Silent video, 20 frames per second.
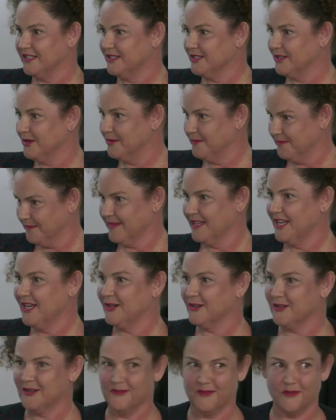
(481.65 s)
So
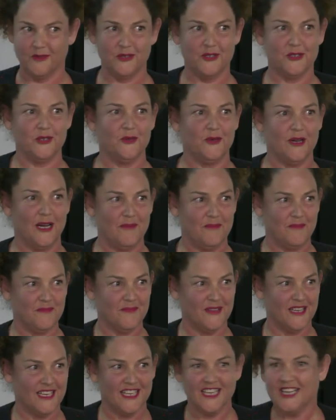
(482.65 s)
looking forward to um,
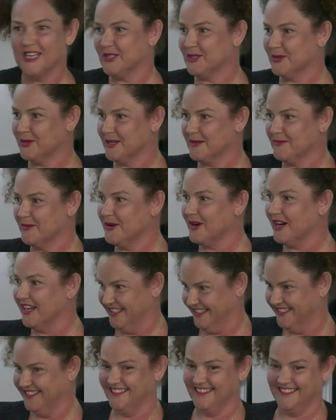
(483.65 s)
talking more.
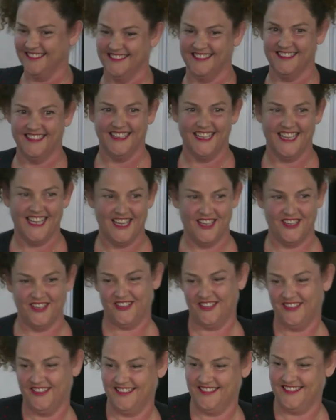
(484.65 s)
Thank
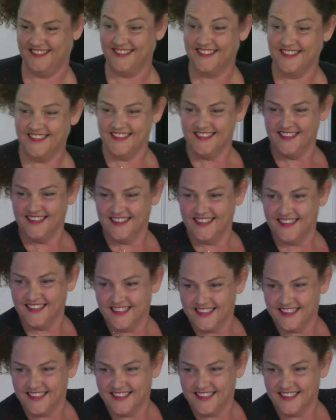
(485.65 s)
you.